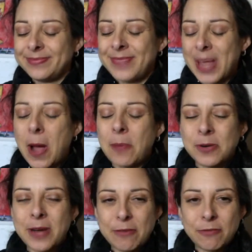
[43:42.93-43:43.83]

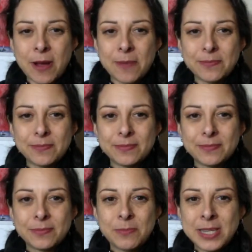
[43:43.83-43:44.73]
operate from,
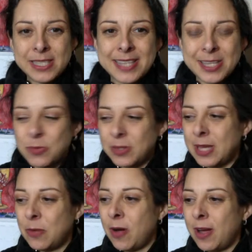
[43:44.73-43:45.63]
because that's what they
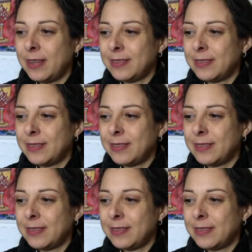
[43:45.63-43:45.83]
want.